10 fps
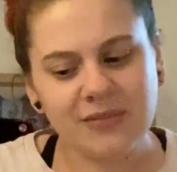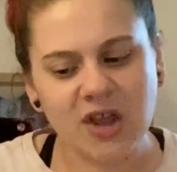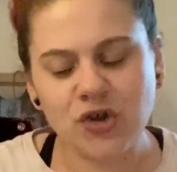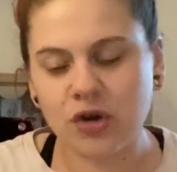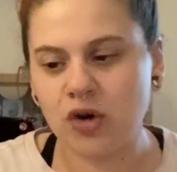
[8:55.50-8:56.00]

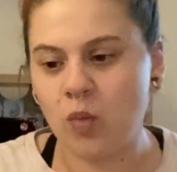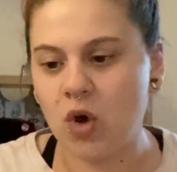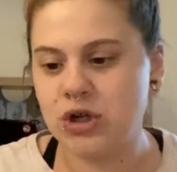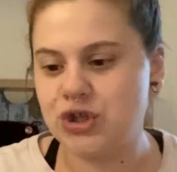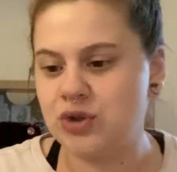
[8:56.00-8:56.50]
you're going to
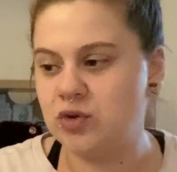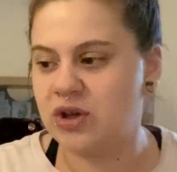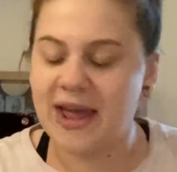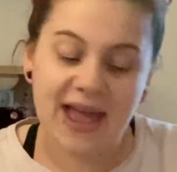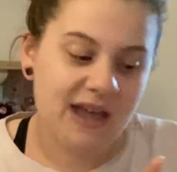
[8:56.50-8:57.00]
want to
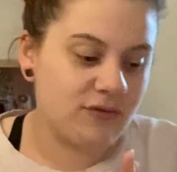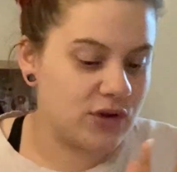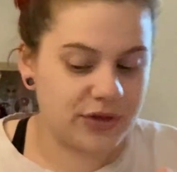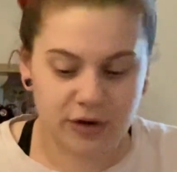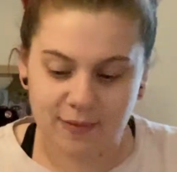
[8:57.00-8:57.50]
look at
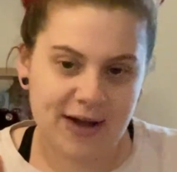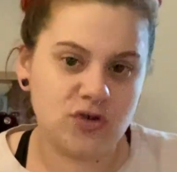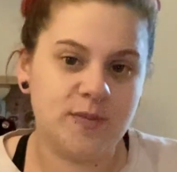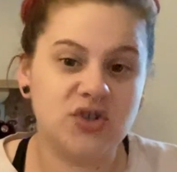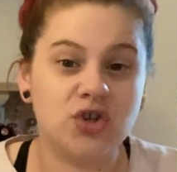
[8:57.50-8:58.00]
everything around
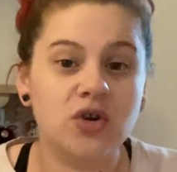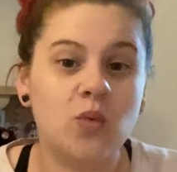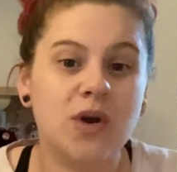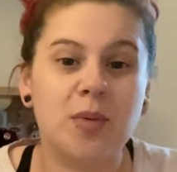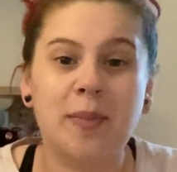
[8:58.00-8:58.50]
you because you're going to
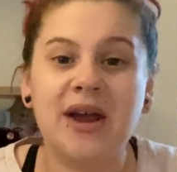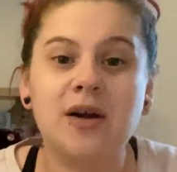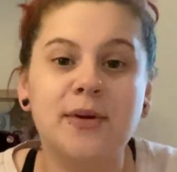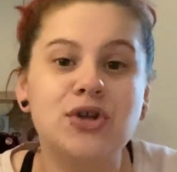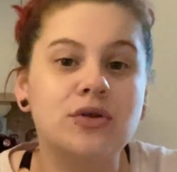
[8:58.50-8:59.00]
want to prepare,
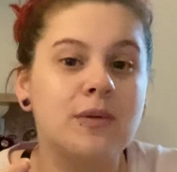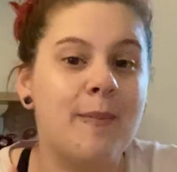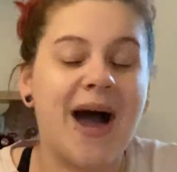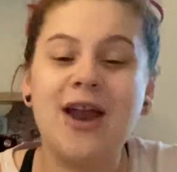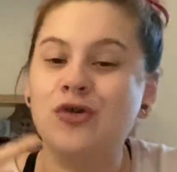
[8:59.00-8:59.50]
but you're in
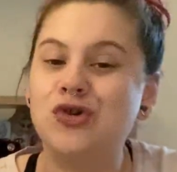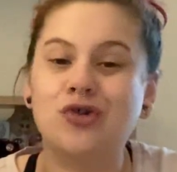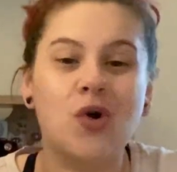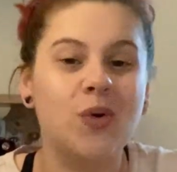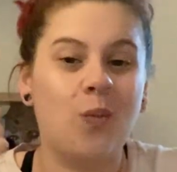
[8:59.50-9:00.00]
battle. You're
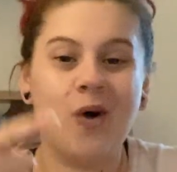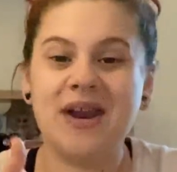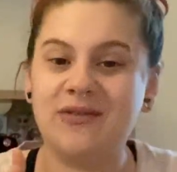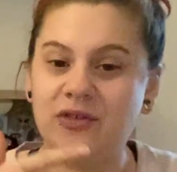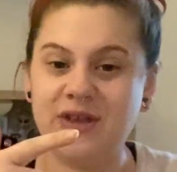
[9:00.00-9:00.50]
going one
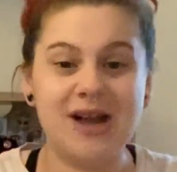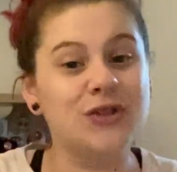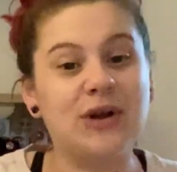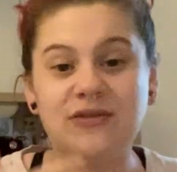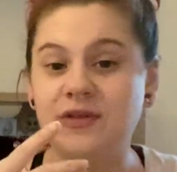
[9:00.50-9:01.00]
after the other.
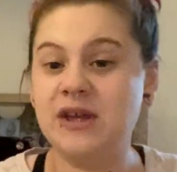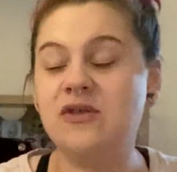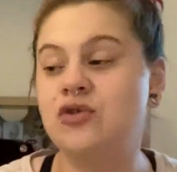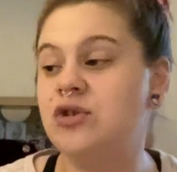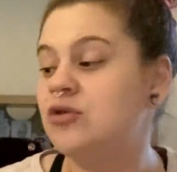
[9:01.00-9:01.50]

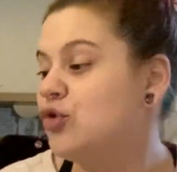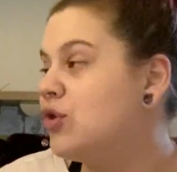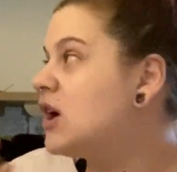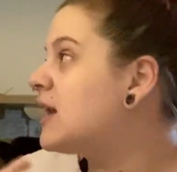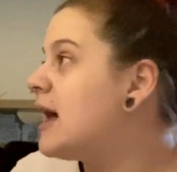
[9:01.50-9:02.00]
You're
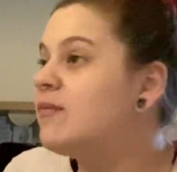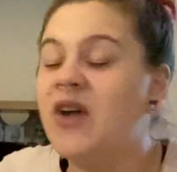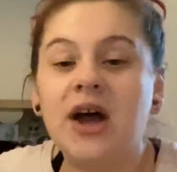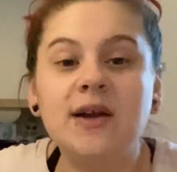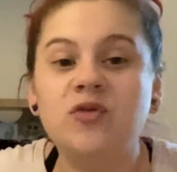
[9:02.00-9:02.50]
not going to have
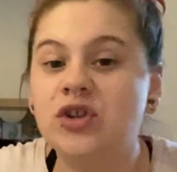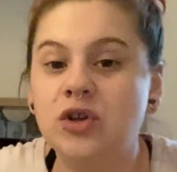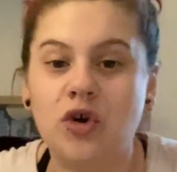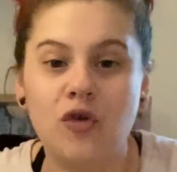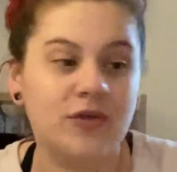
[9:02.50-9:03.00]
time to
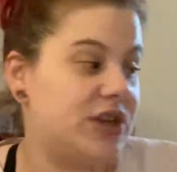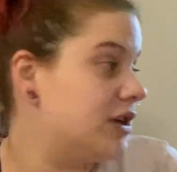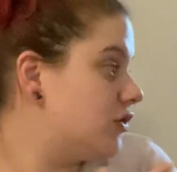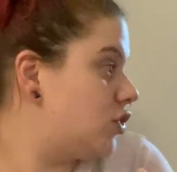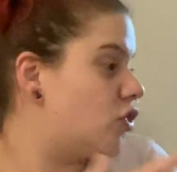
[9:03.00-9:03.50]
look over
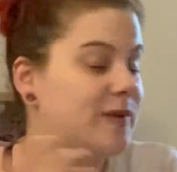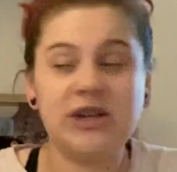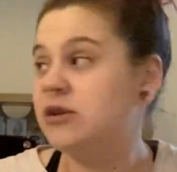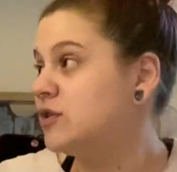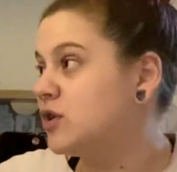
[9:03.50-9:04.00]
here and look over
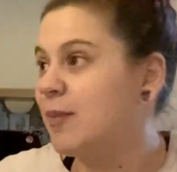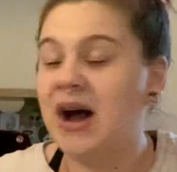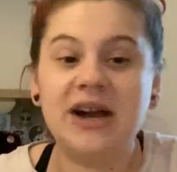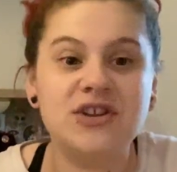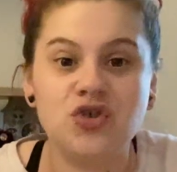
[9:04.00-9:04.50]
here and look
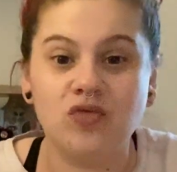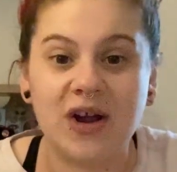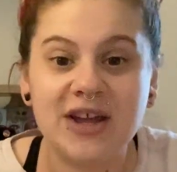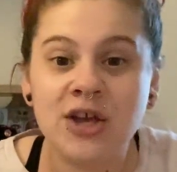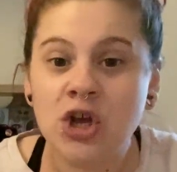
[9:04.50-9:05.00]
behind you, right?